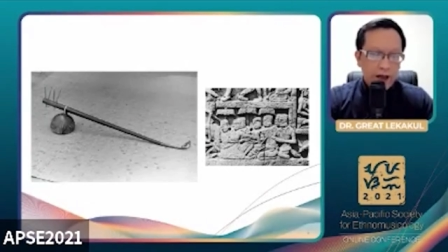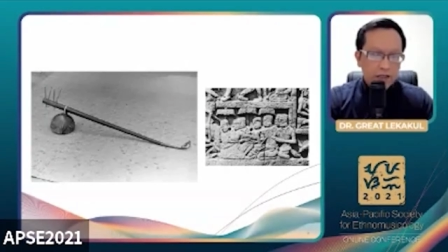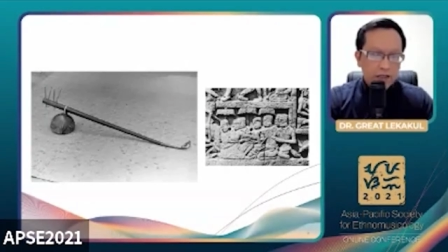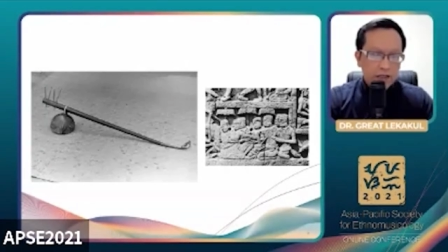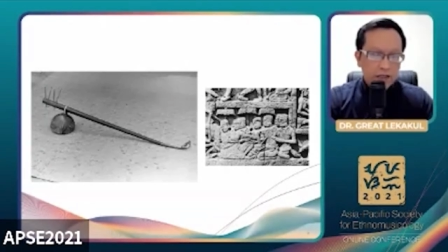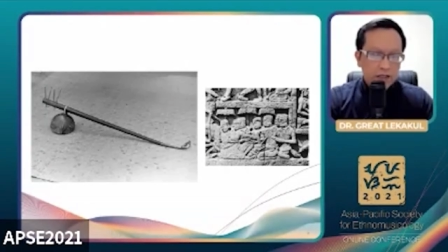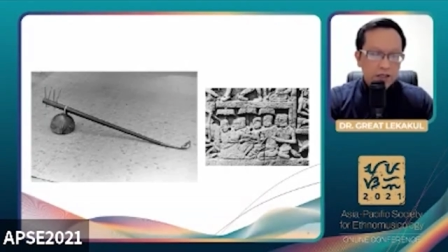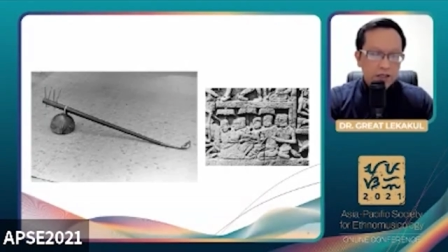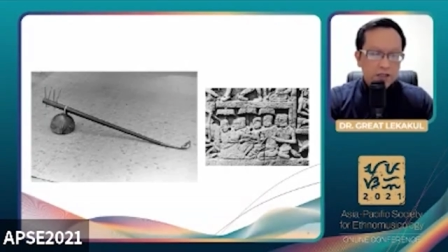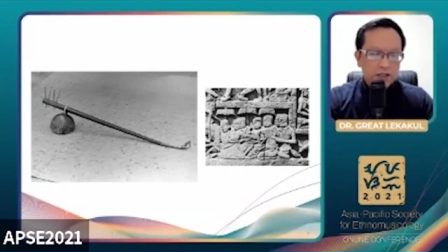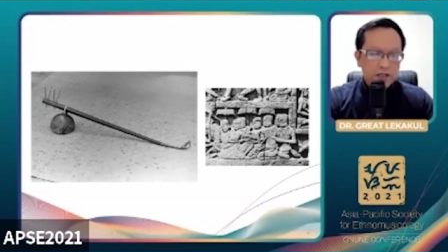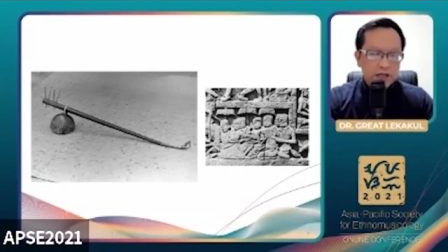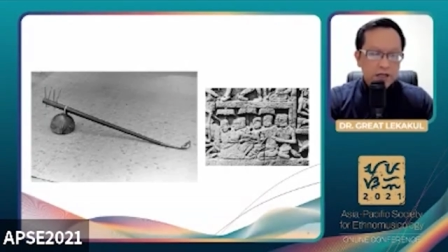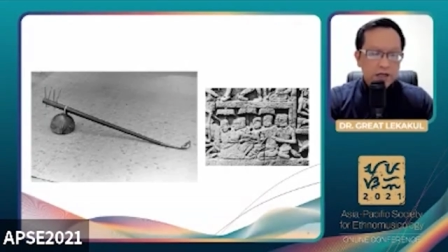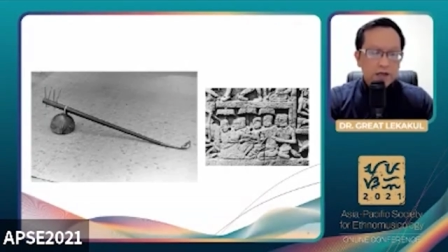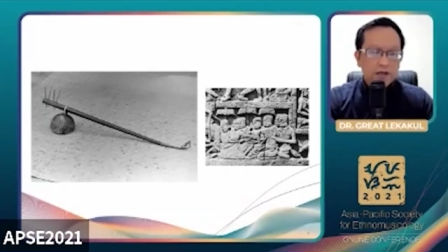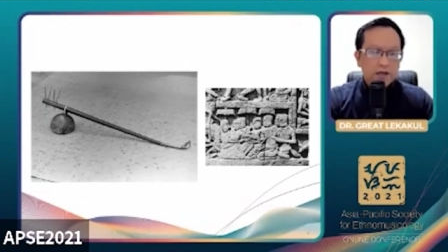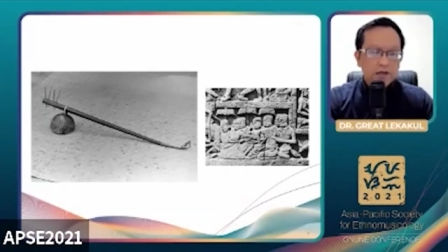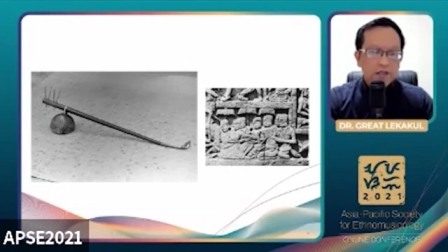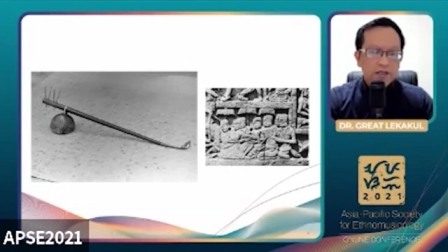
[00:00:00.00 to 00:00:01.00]
ancient
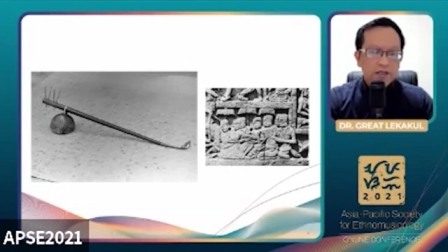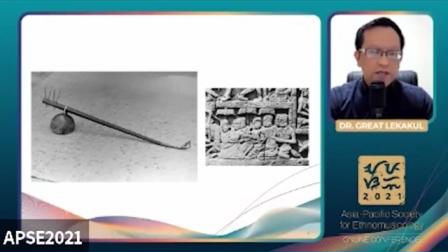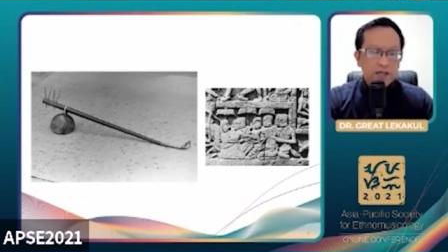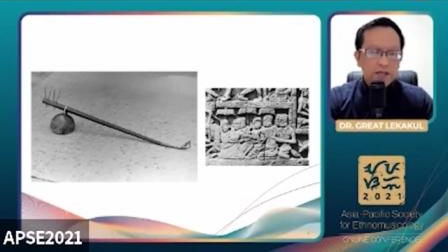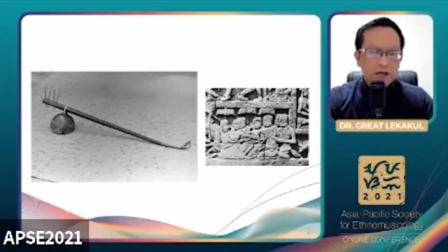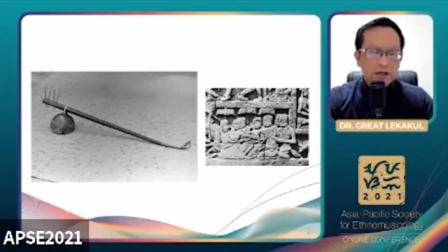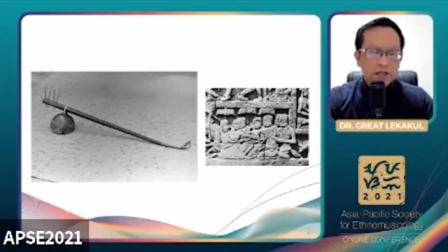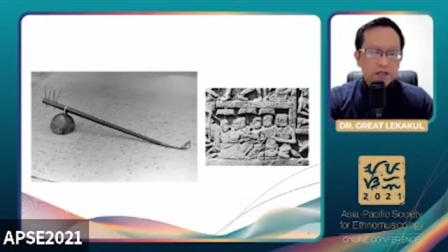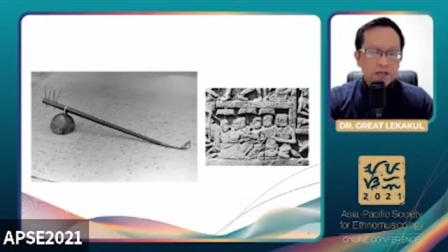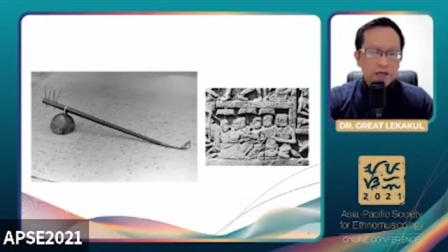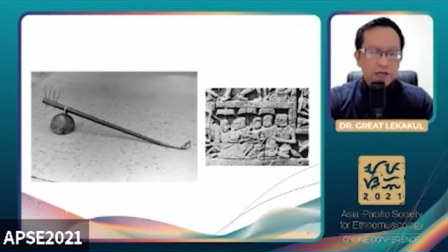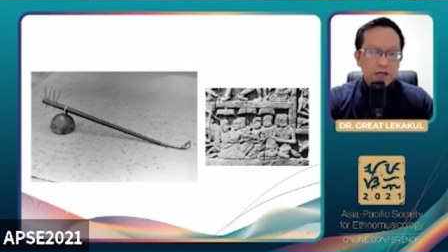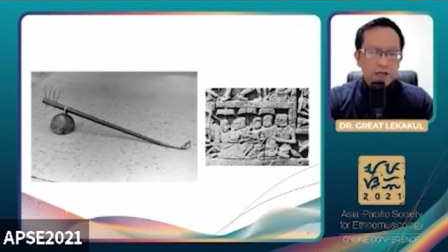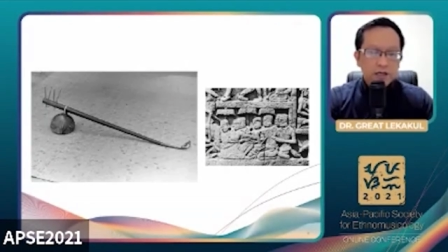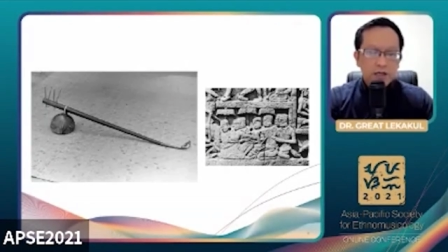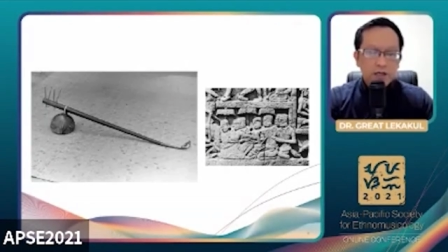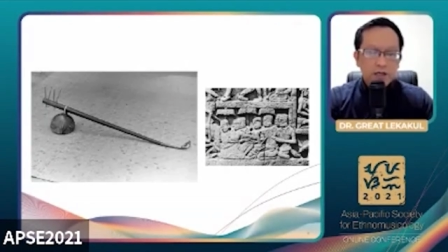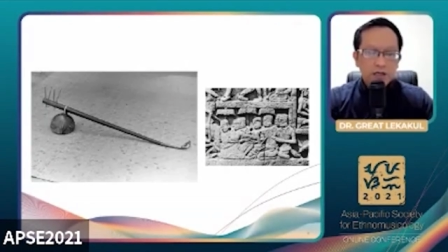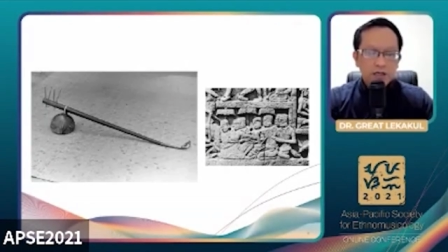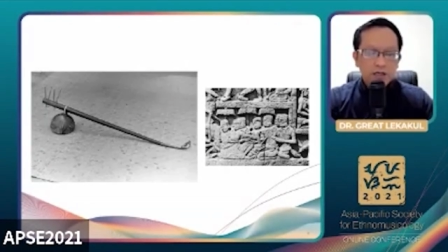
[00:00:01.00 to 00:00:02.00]
stick sitars
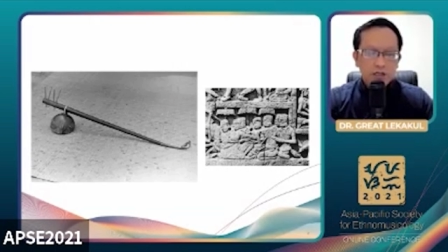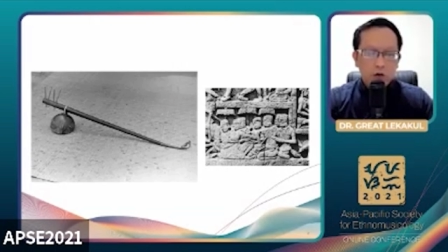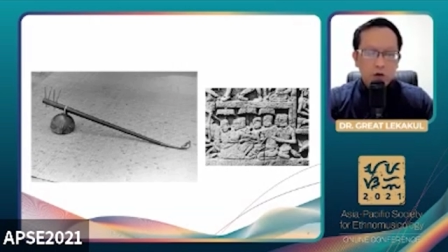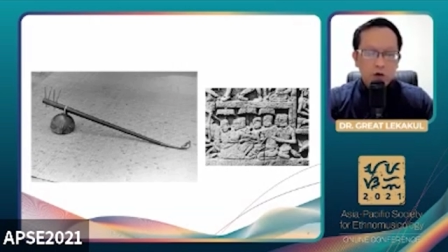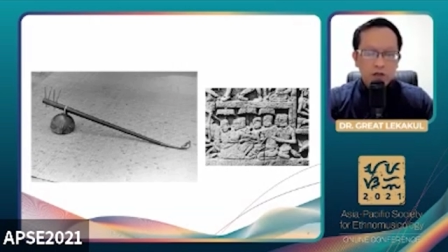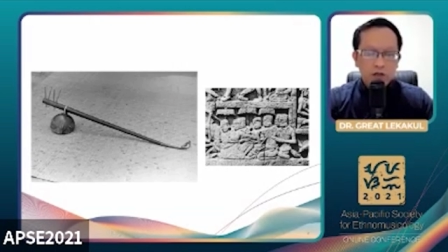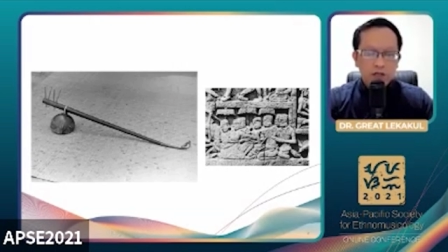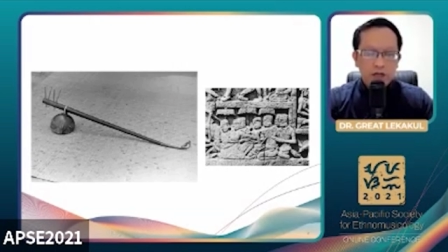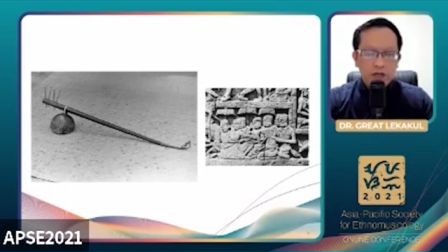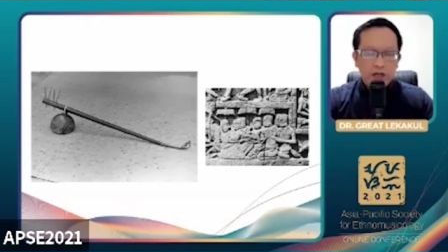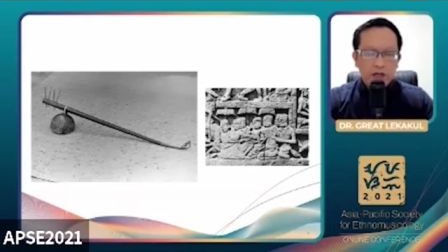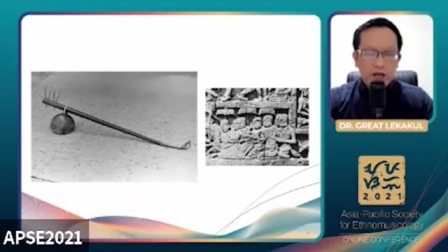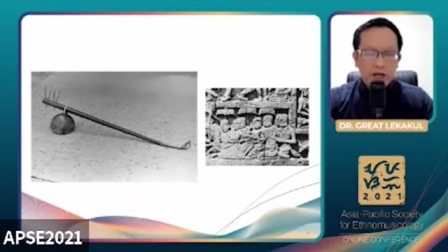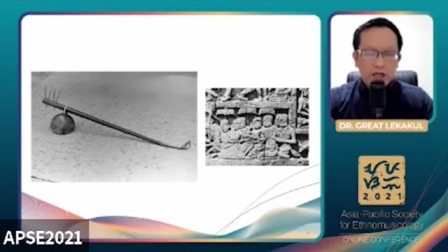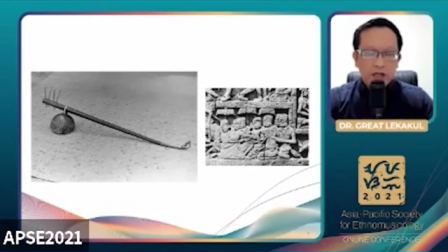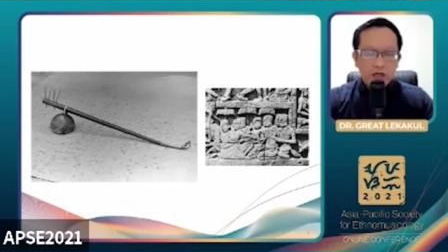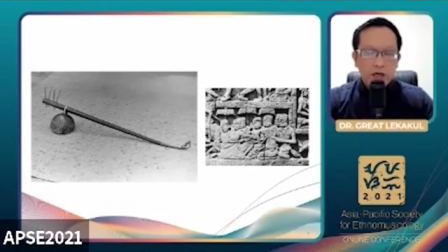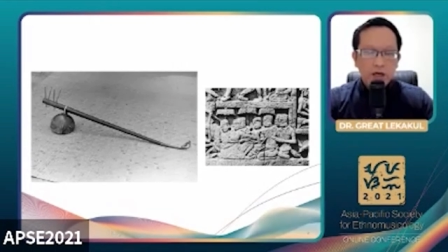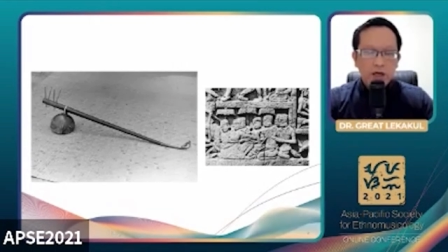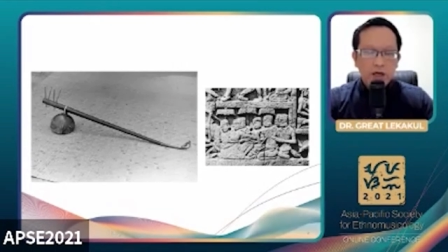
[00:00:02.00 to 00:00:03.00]
in Southeast
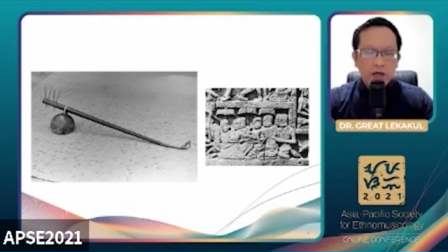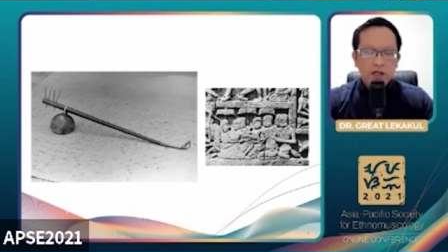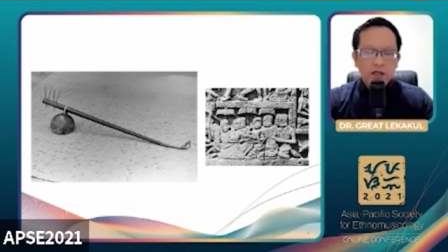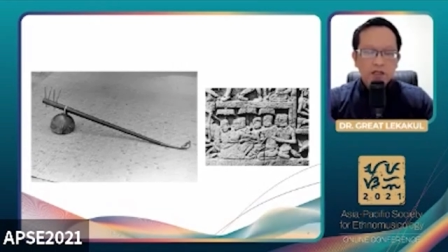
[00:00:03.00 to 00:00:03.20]
Asia,